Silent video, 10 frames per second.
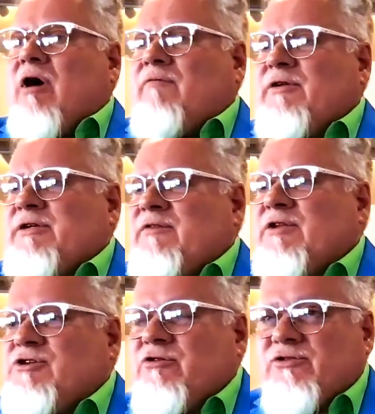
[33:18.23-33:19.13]
often did the
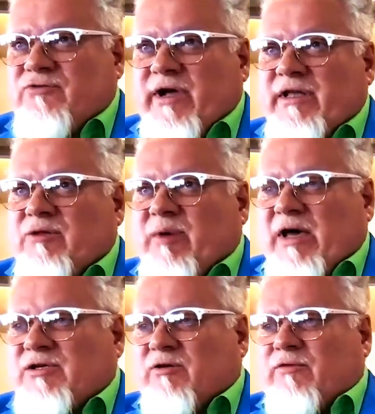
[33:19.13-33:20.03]
Jews drink the
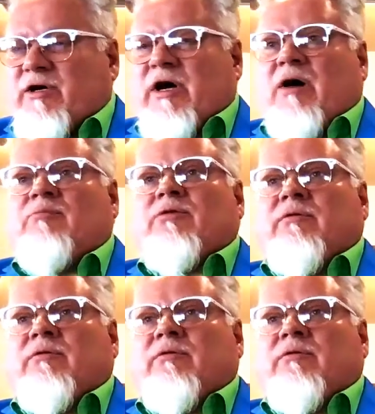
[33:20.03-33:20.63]
Passover cup?